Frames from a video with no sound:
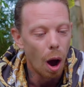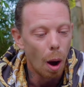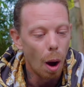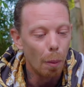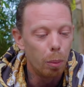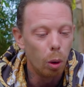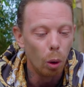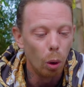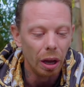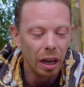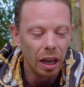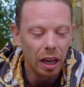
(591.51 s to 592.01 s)
I
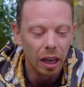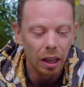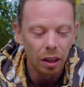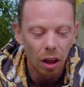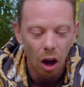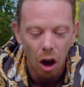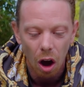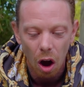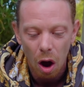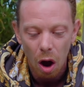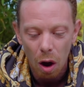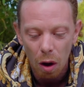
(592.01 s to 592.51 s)
put it in
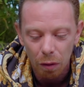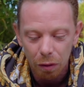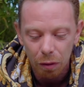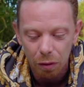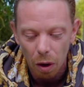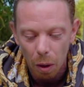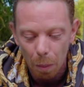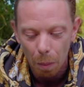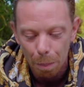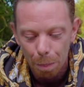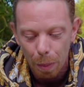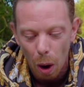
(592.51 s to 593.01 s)
half
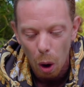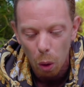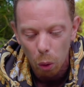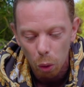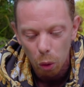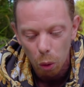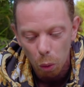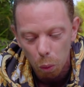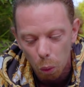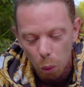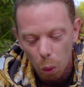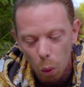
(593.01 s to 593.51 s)
a
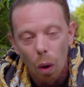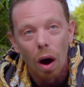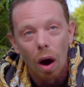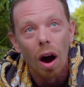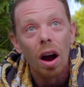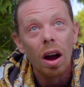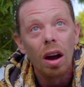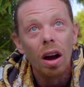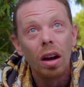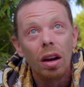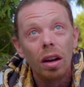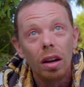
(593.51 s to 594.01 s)
bowl of
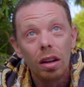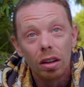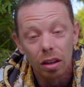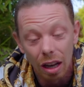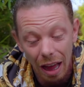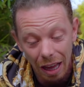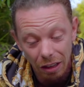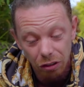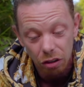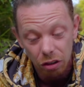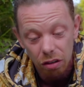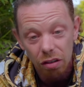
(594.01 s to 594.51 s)
water,
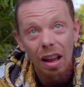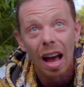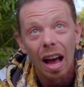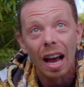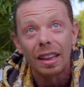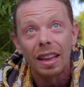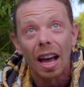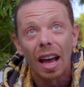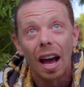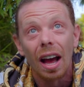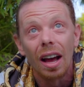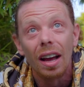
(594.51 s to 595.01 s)
like just
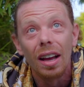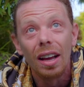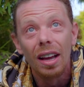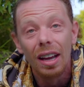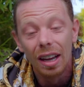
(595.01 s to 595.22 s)
like that.